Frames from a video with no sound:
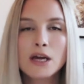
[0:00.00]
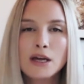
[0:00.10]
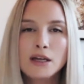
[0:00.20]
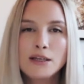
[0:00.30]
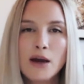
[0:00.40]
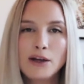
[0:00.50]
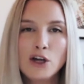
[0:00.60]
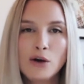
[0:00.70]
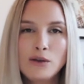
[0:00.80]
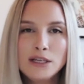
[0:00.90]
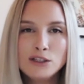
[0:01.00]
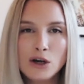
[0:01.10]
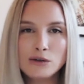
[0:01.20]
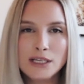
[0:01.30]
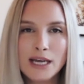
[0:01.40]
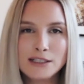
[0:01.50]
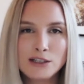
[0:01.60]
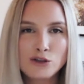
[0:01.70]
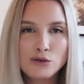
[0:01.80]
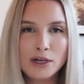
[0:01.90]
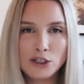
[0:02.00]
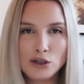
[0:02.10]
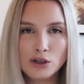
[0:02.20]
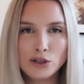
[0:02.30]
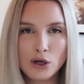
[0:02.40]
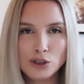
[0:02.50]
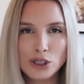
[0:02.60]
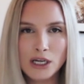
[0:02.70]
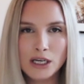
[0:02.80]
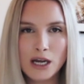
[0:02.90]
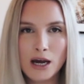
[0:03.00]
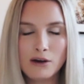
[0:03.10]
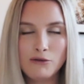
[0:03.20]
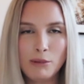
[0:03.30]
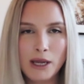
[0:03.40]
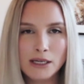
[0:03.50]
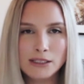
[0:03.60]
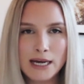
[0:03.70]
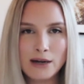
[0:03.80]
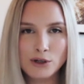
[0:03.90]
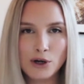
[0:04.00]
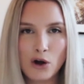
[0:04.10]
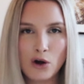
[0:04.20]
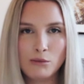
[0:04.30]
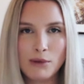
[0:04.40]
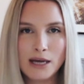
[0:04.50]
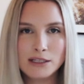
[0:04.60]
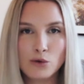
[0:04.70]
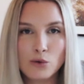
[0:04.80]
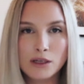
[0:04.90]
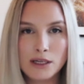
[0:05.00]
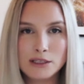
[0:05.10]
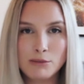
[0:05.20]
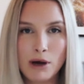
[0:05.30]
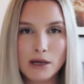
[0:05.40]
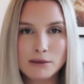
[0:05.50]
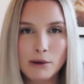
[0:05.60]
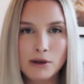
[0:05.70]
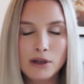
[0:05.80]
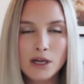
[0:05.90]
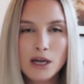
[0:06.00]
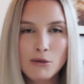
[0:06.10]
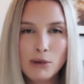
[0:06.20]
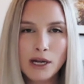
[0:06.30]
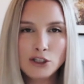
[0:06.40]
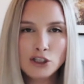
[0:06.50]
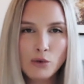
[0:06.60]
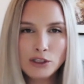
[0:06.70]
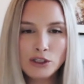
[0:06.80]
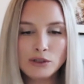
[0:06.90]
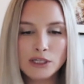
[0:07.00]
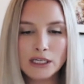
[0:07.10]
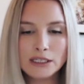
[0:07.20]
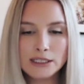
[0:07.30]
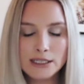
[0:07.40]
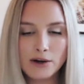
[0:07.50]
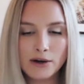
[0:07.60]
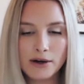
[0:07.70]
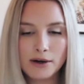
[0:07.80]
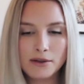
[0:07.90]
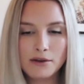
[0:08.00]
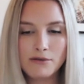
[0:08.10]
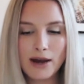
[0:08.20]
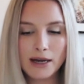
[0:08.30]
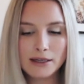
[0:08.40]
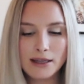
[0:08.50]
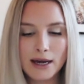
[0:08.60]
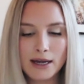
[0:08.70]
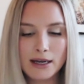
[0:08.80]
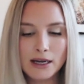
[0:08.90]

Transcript: Now, I know this goes against the traditional notion of paying down your home as quickly as possible, but I just want you to consider the fact that